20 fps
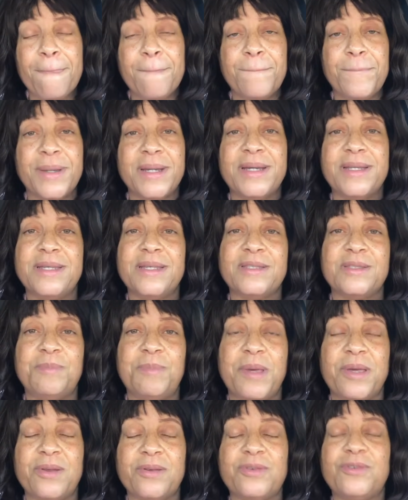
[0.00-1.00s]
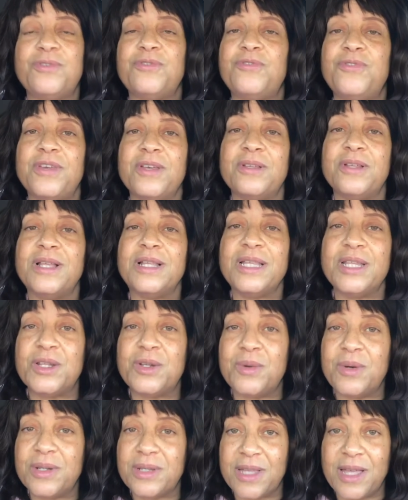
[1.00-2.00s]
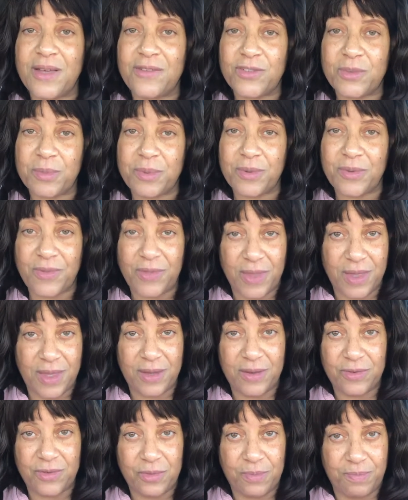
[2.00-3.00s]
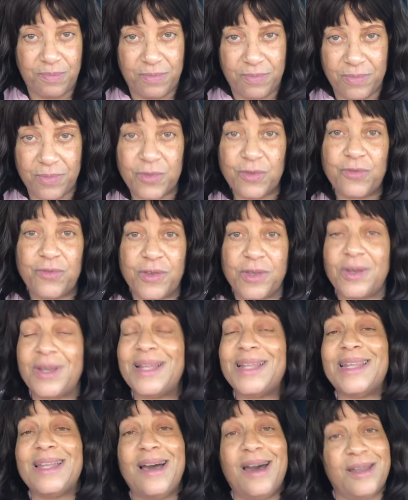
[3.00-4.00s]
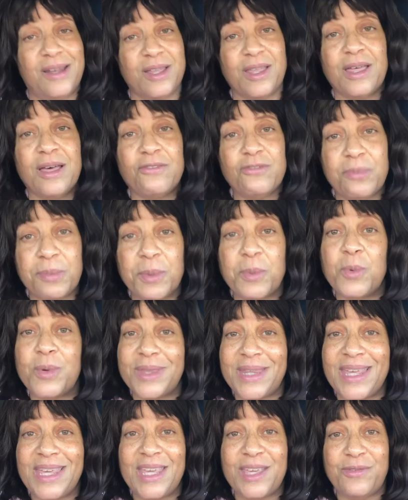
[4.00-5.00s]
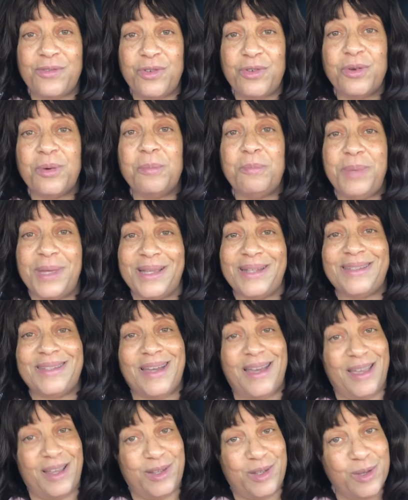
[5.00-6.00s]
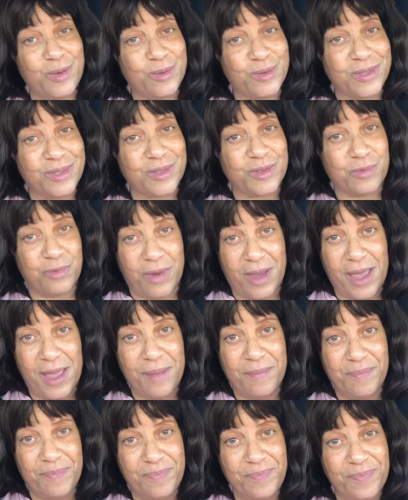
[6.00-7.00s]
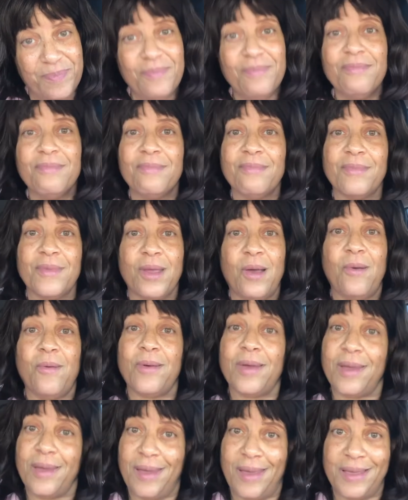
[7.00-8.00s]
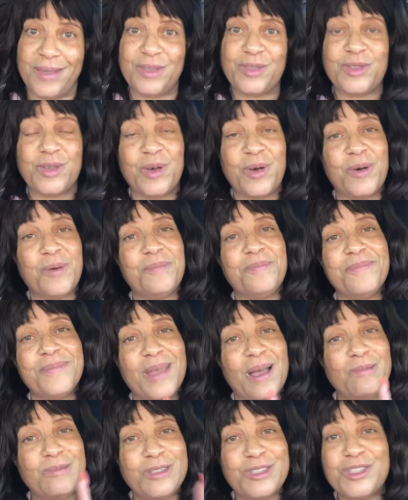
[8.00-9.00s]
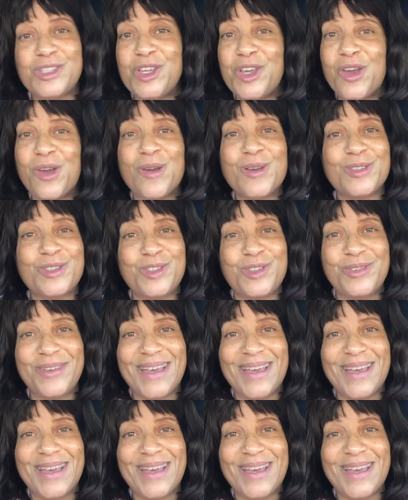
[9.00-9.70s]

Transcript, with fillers: But it's better to feel a little uncomfortable than to to feel a lot uncomfortable when they give you a big diagnosis, right? Okay, so I'm just encouraging you